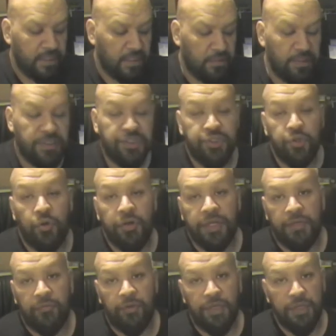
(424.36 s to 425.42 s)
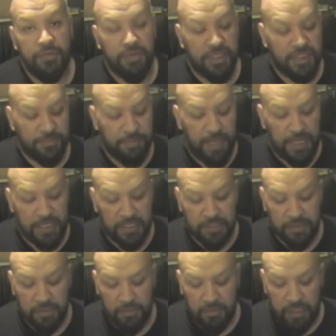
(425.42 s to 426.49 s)
It's Jordan, what do you expect?
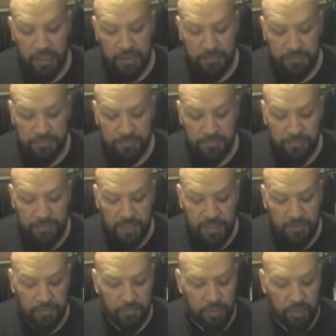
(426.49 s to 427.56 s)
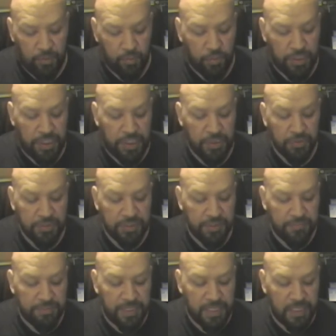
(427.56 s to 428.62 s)
You know, what used
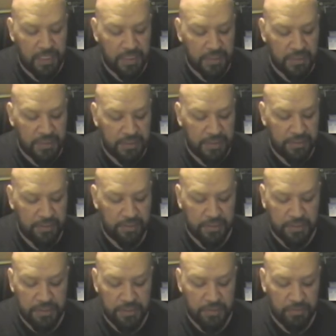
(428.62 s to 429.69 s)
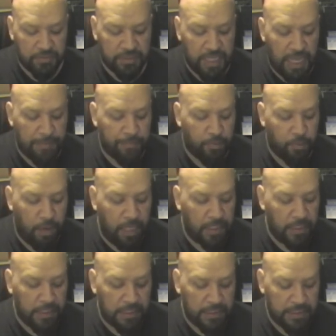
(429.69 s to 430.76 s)
to be considered, you know, top
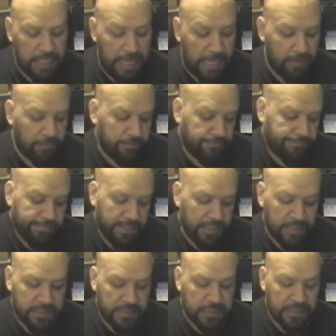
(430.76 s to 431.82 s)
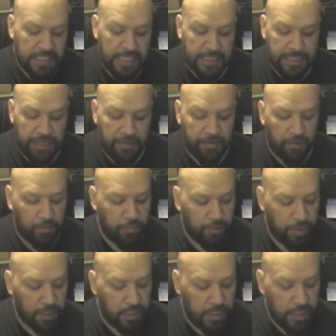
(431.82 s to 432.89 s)
quality, now it's just not there no
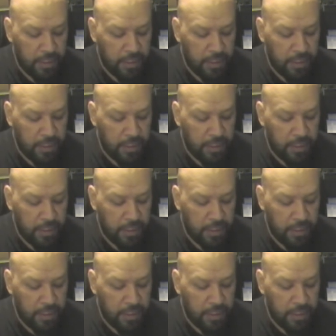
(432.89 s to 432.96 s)
more.